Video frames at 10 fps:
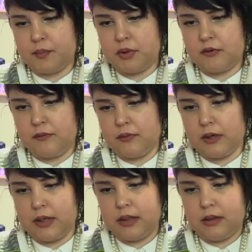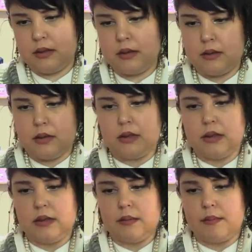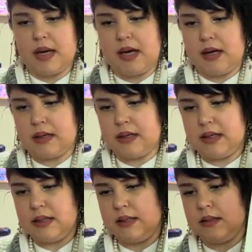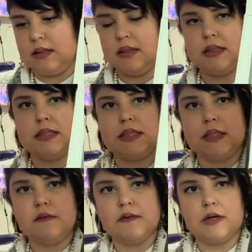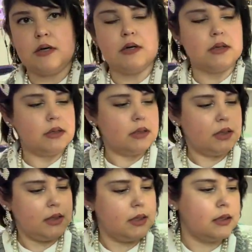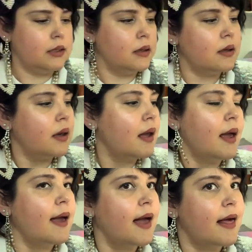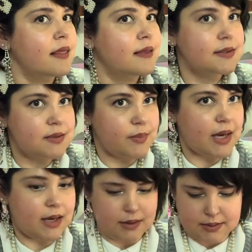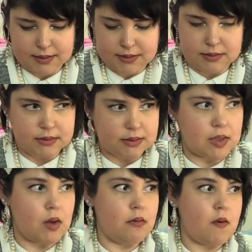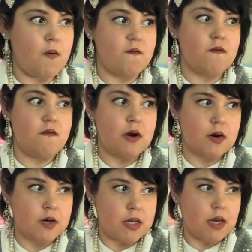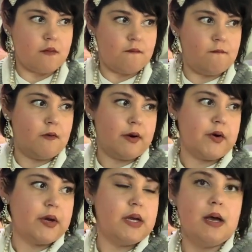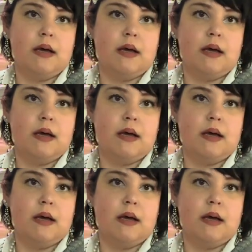perforated bag in City Fog. And this bag is very, very